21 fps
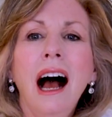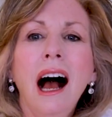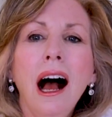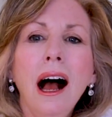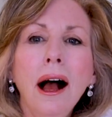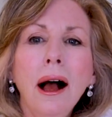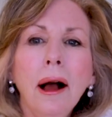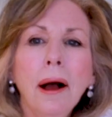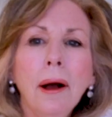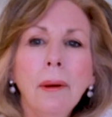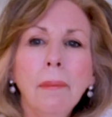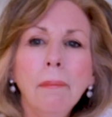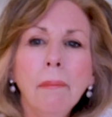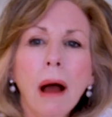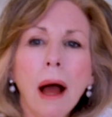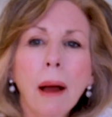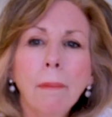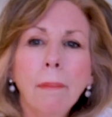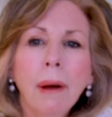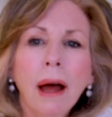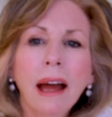Um,
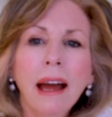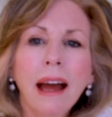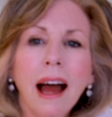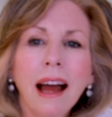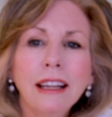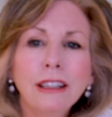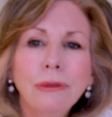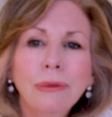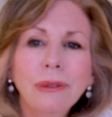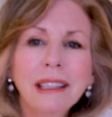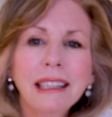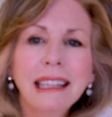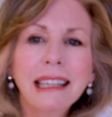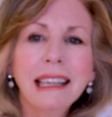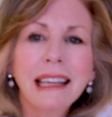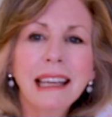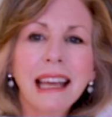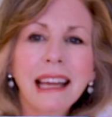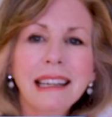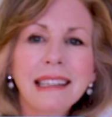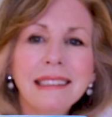but I really
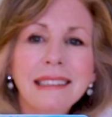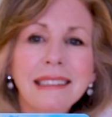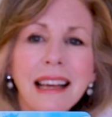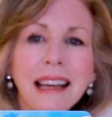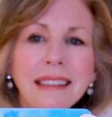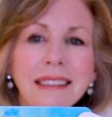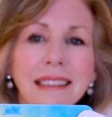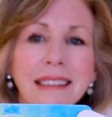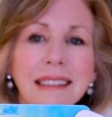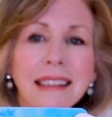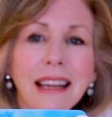get a sense